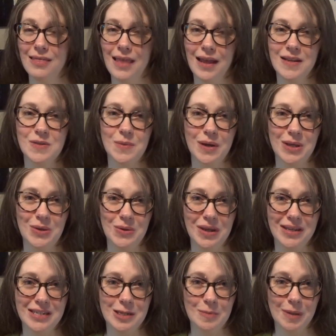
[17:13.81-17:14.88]
That is what you
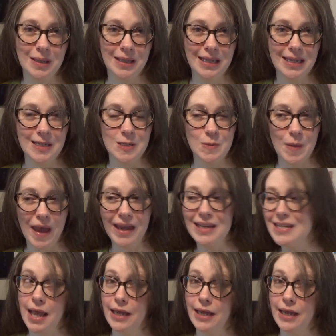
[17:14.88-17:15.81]
can typically expect.